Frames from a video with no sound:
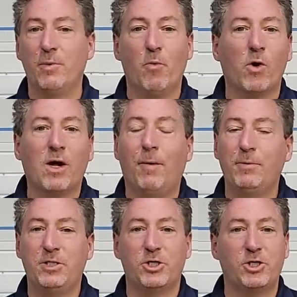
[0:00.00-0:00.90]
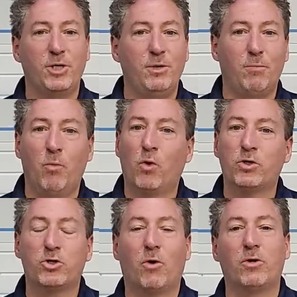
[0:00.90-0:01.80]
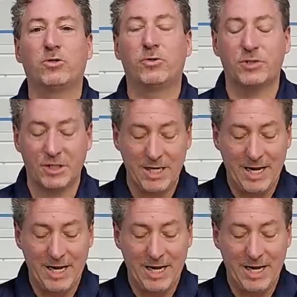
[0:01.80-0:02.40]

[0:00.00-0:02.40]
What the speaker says: more competition, more chargers,